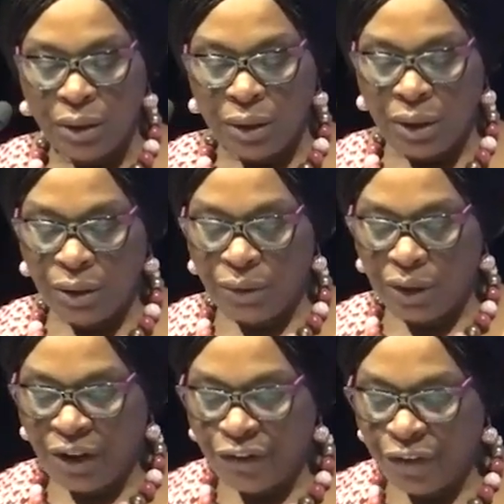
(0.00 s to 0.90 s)
Now,
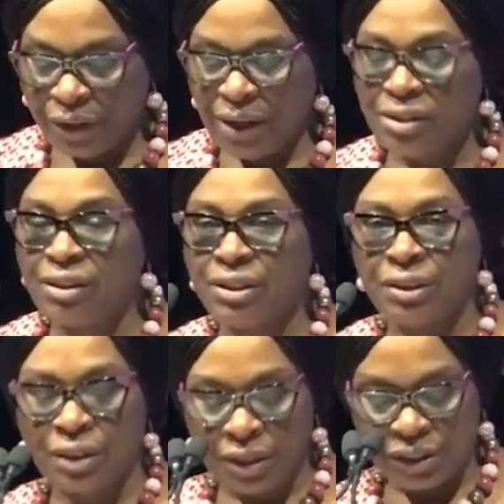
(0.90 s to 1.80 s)
Africa's
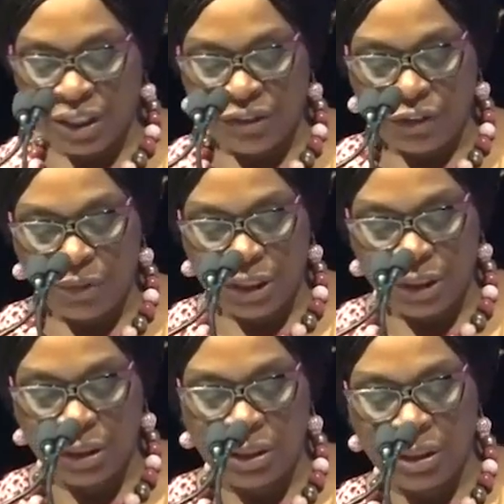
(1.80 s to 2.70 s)
digital
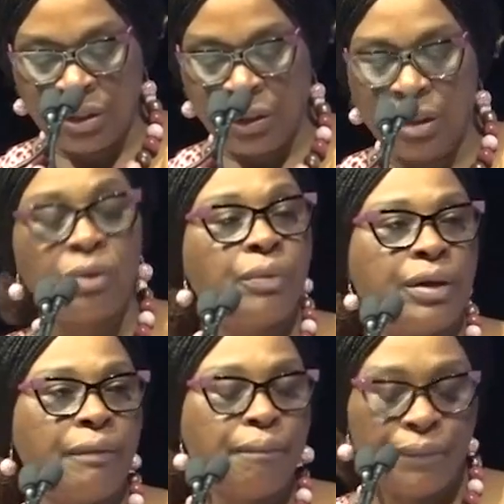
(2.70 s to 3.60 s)
transformation is
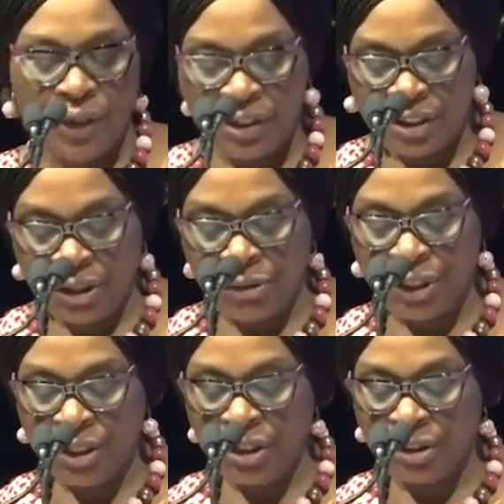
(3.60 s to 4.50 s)
underway. It's
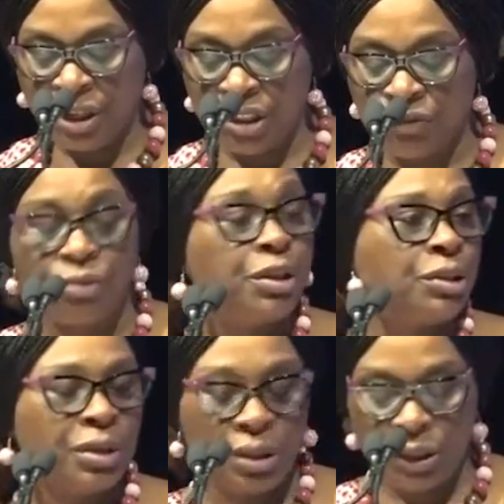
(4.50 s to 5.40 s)
generating
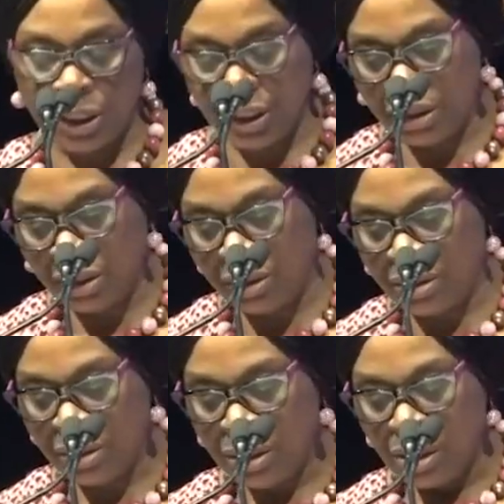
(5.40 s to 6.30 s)
transformational
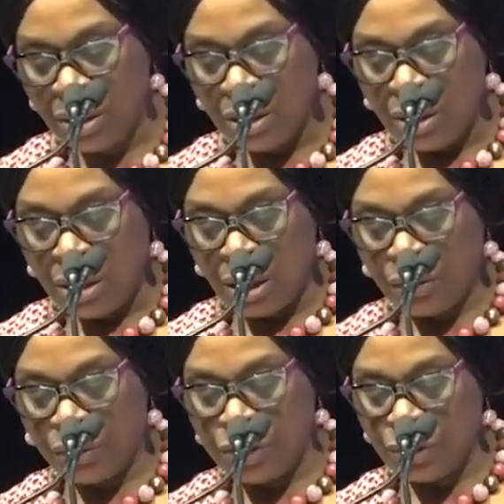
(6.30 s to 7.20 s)
changes
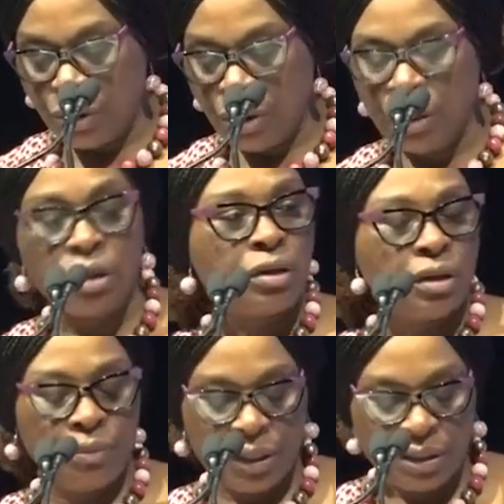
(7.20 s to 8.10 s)
across all
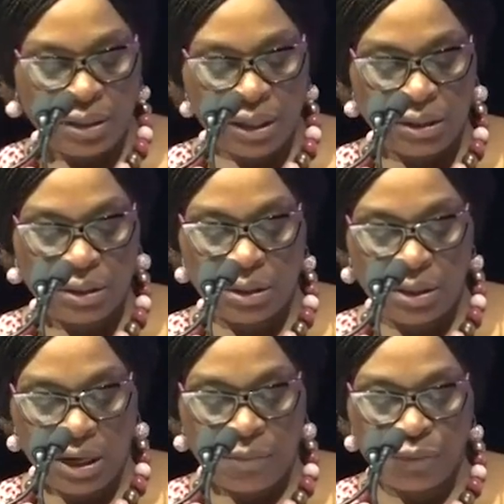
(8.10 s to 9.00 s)
economic
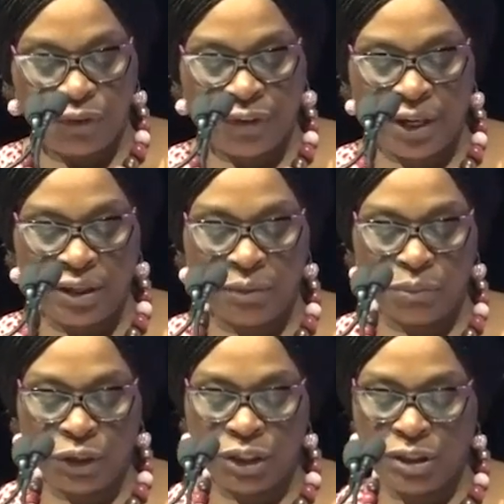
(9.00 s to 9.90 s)
sectors and providing
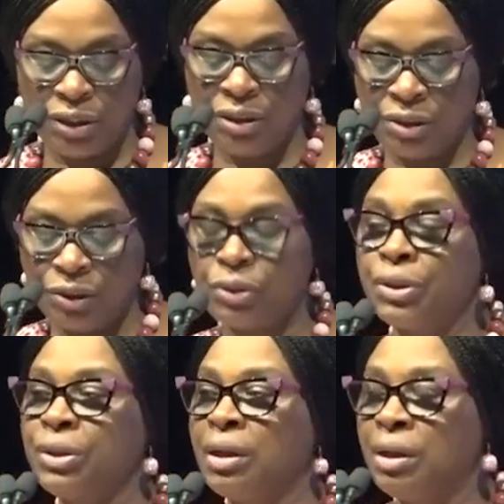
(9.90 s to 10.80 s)
much needed
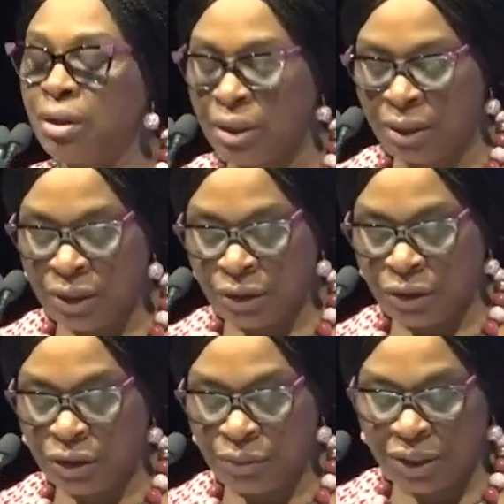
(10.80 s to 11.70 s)
social and
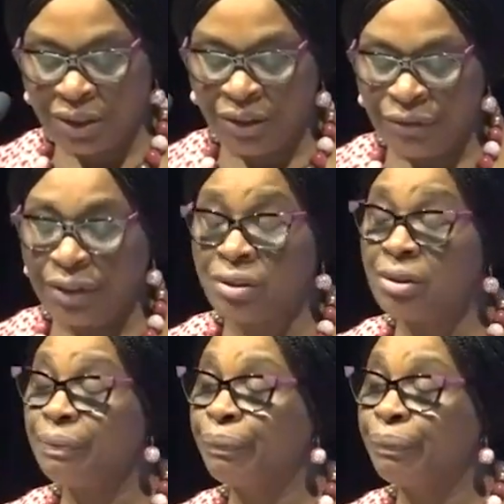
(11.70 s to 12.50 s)
economic levers.